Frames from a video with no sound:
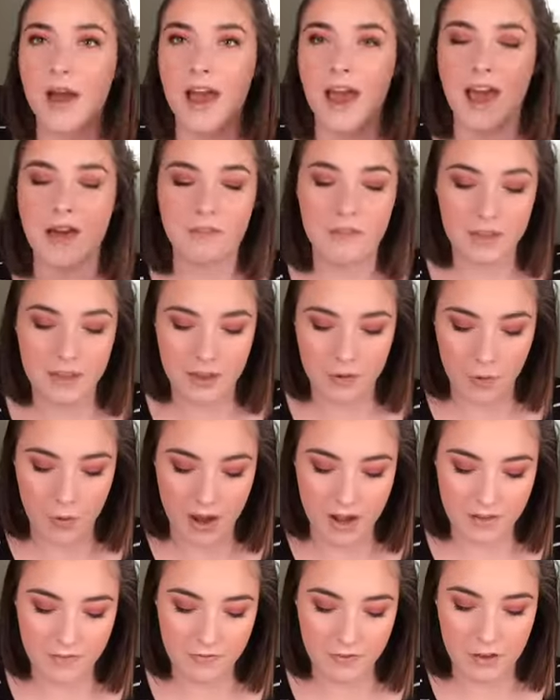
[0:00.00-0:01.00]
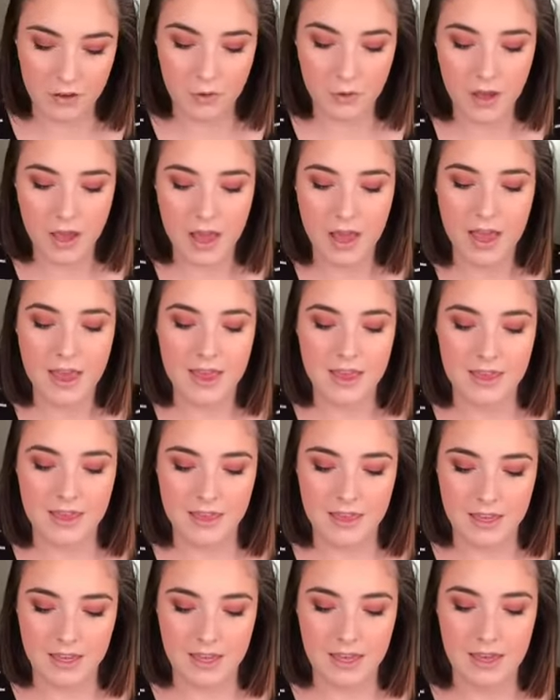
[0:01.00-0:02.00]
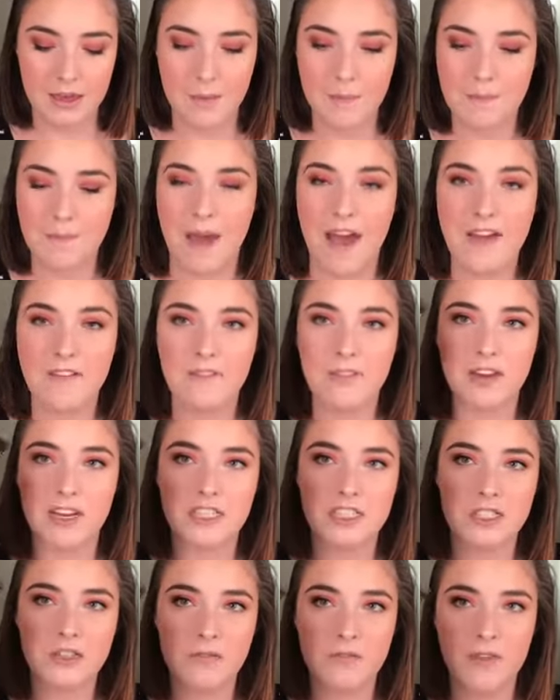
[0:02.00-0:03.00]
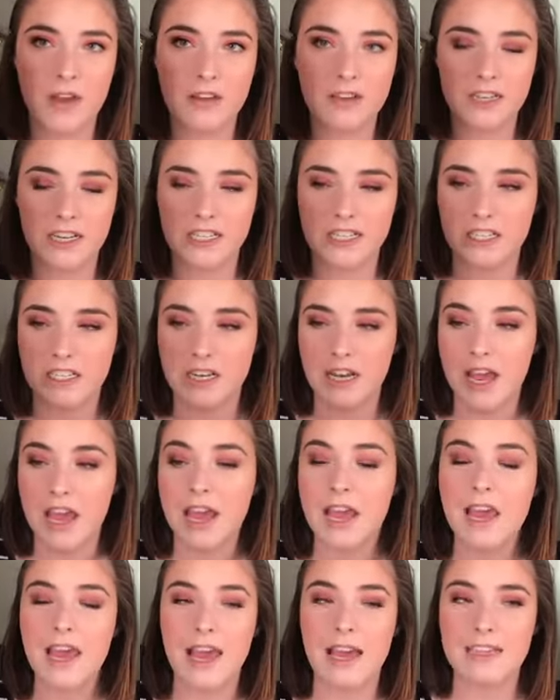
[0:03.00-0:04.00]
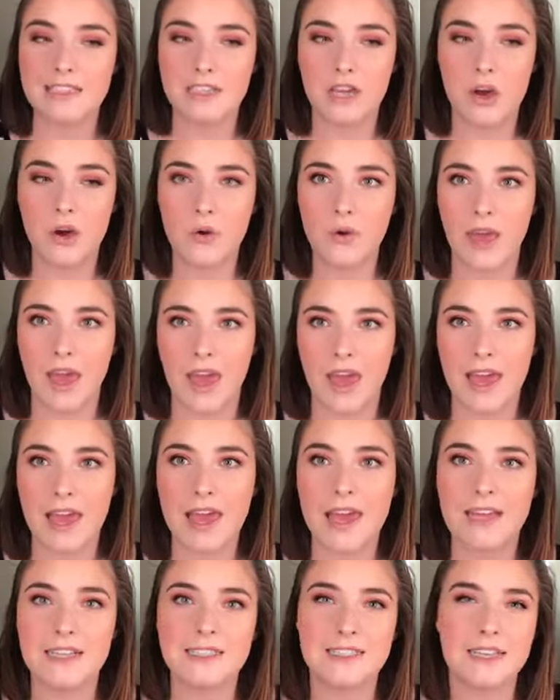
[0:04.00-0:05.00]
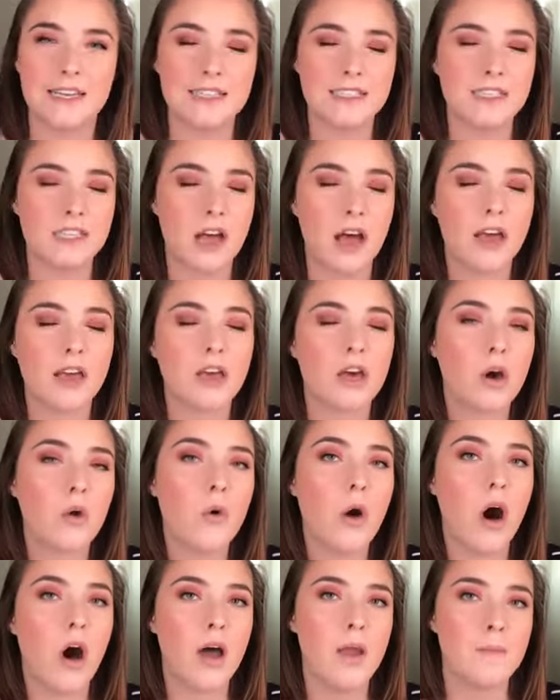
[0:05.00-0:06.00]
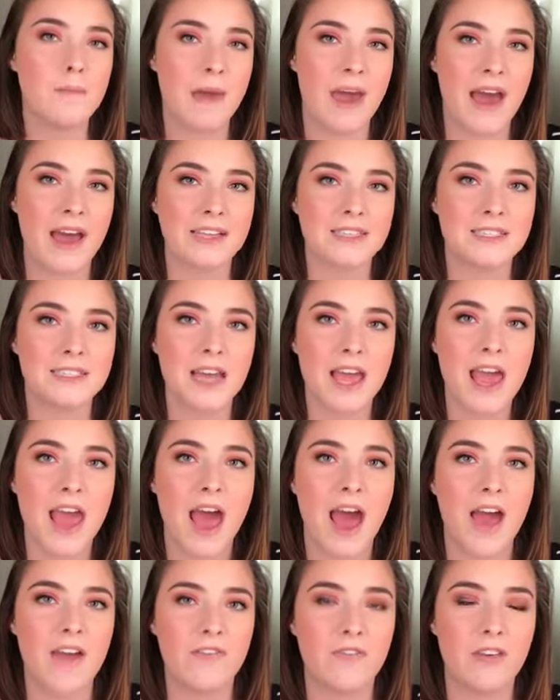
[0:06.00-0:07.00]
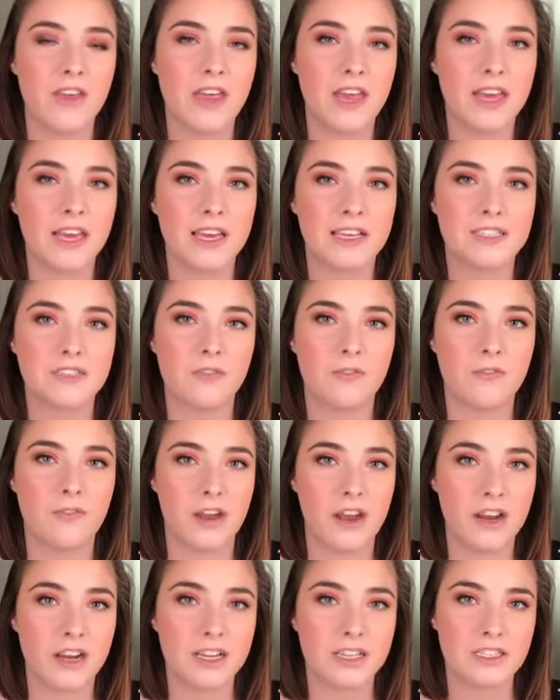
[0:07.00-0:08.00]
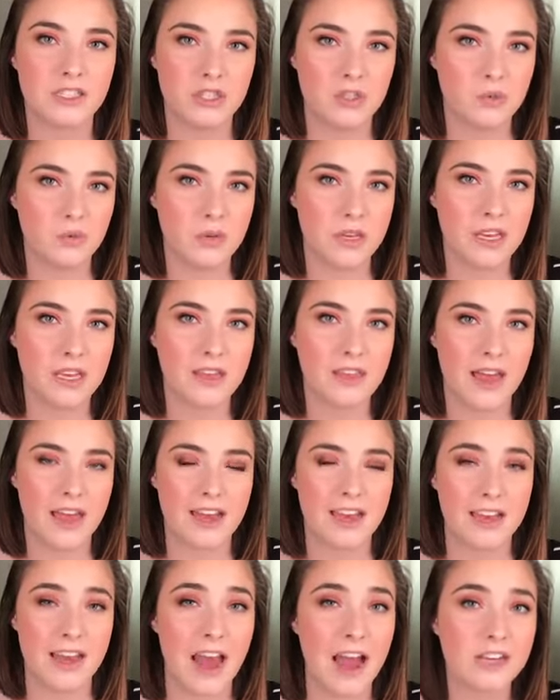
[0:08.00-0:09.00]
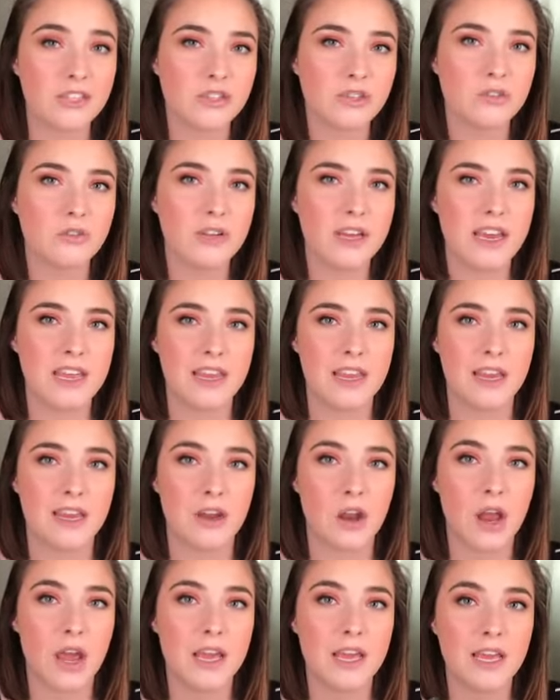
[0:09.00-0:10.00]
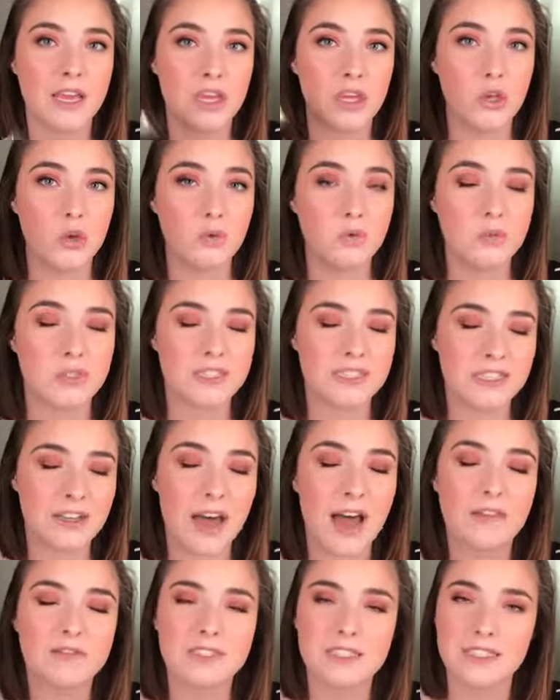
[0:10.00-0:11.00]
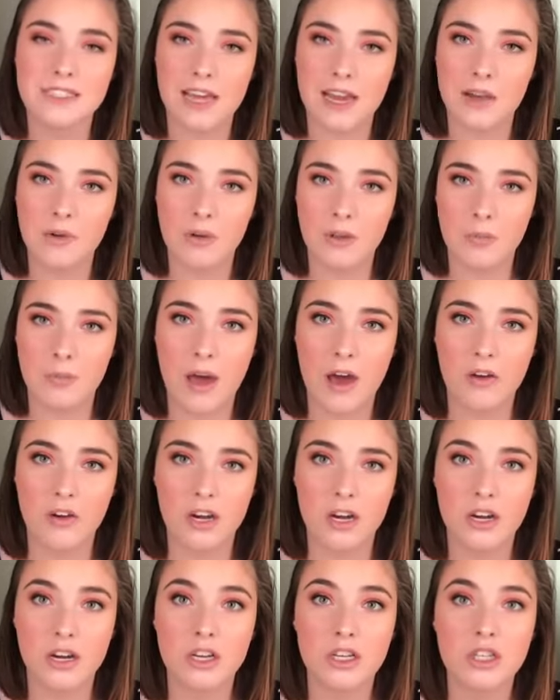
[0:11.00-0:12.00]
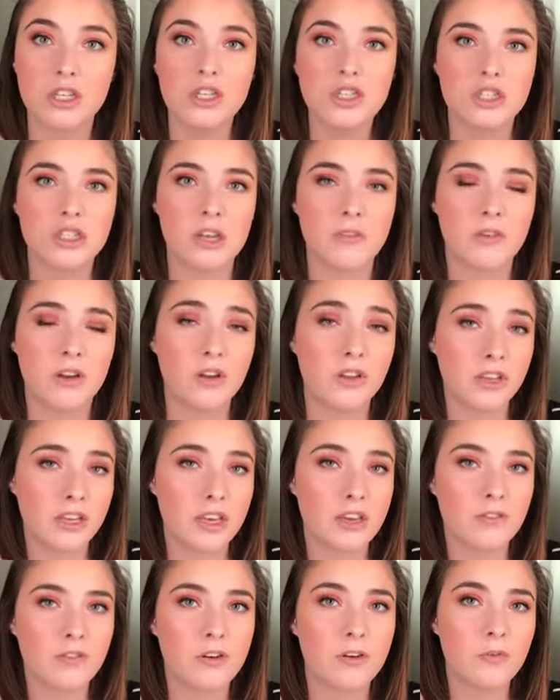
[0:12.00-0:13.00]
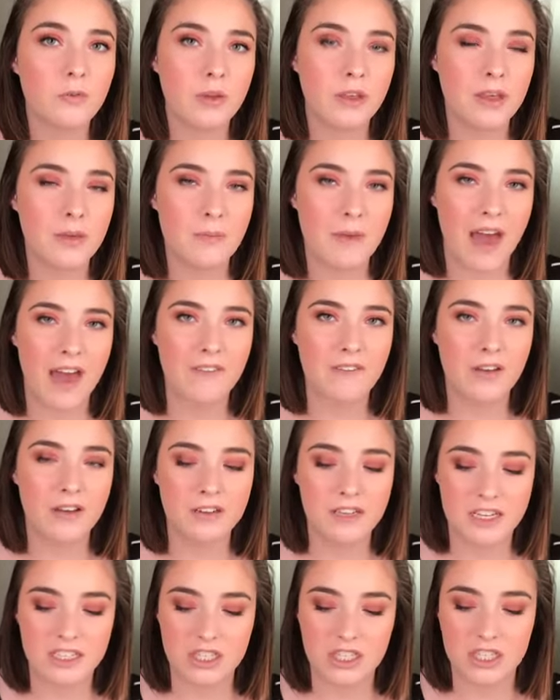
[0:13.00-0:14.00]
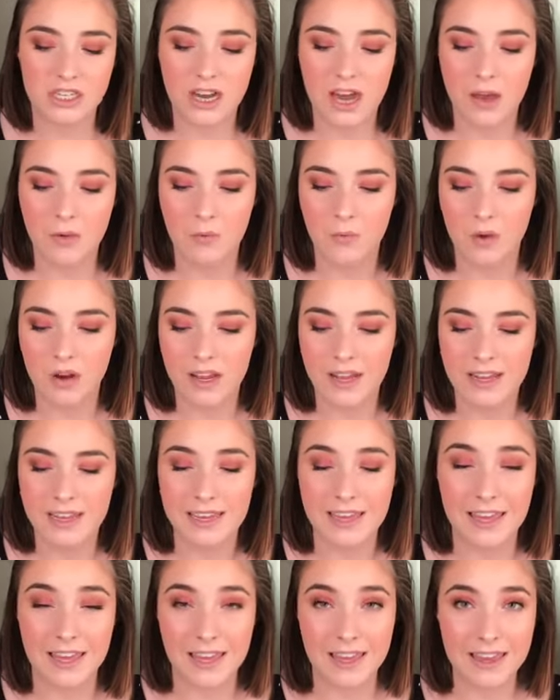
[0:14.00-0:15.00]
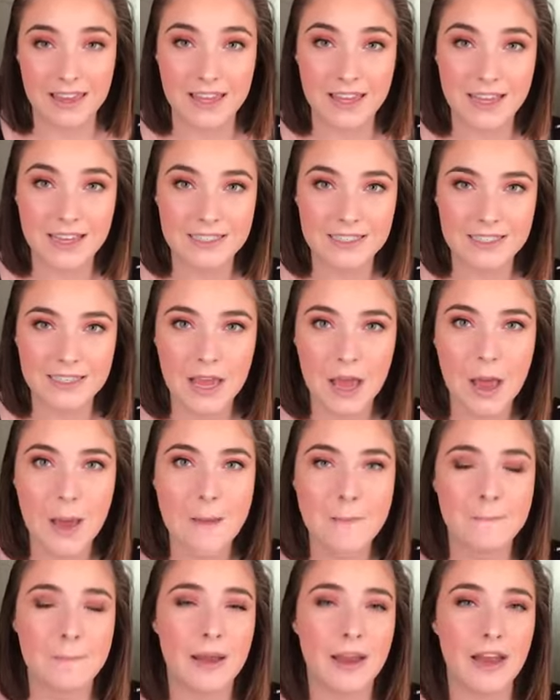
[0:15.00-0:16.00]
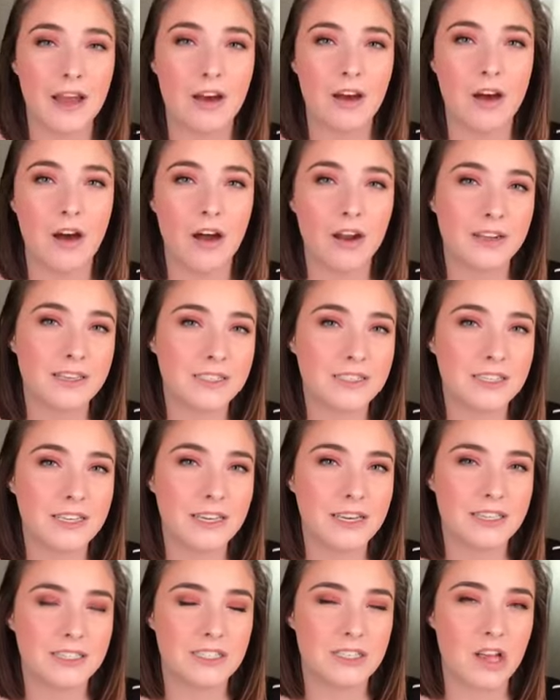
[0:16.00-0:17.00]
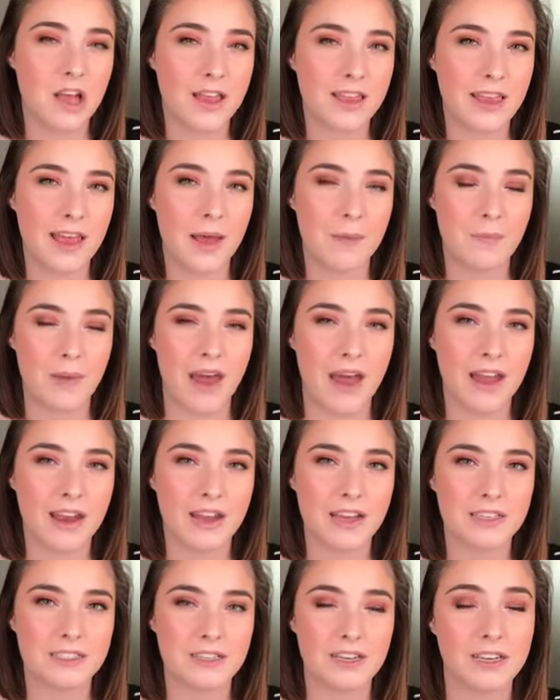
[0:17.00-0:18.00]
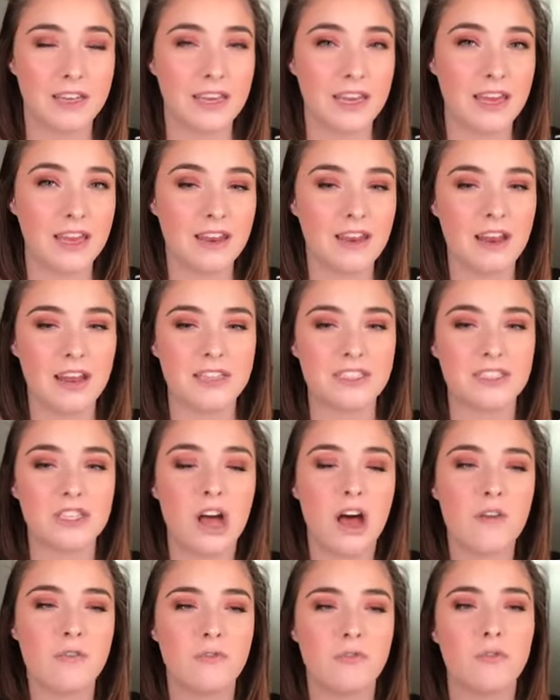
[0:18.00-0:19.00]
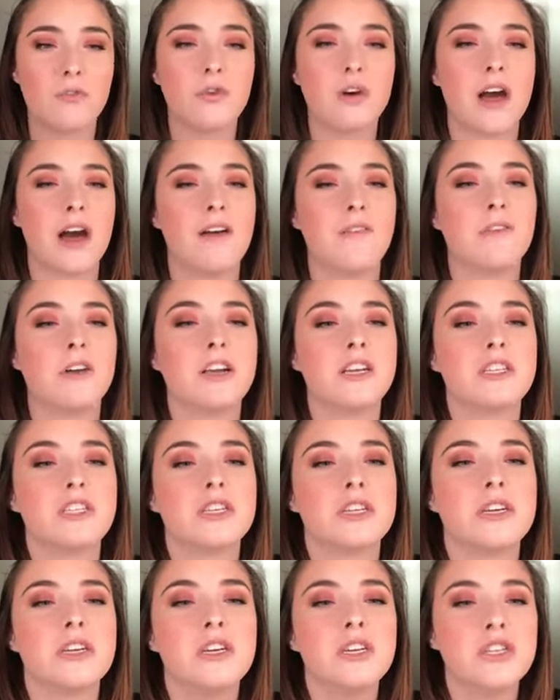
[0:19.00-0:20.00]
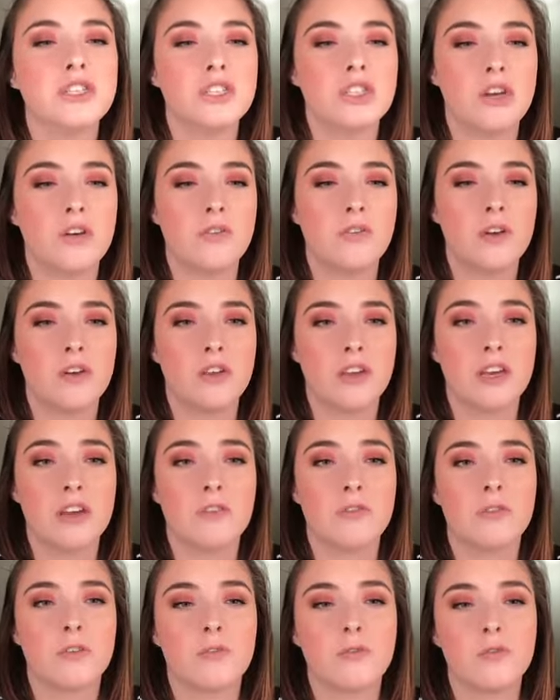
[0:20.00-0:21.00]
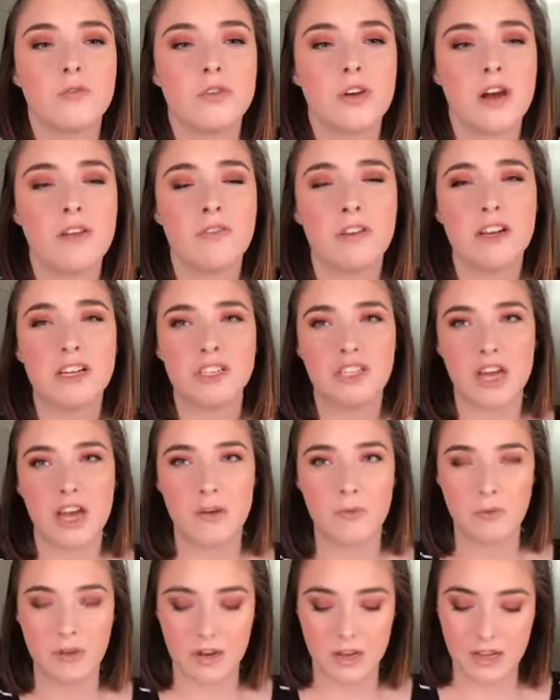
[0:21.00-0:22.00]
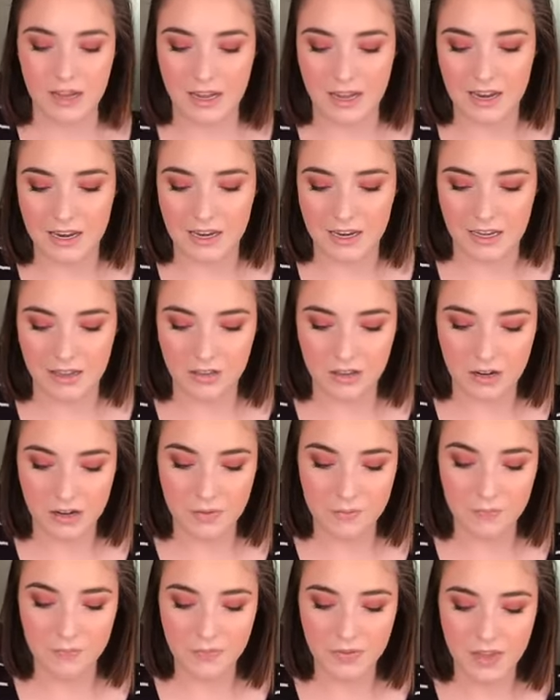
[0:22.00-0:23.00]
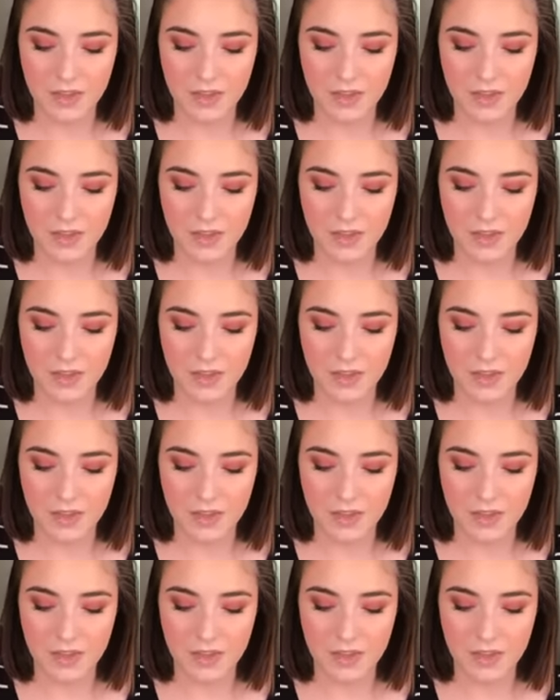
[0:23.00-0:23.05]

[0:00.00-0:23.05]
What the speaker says: I have like quite a few. The matte finish foundation, it's okay. It does not go on matte. I feel like it's very dewy, like natural, and then you'd still have to set it with powder. So if you're looking for a really matte foundation, I wouldn't get this, but honestly, it's not that bad. It's, again, it's not full coverage, so if you're looking for full coverage, I wouldn't get it either.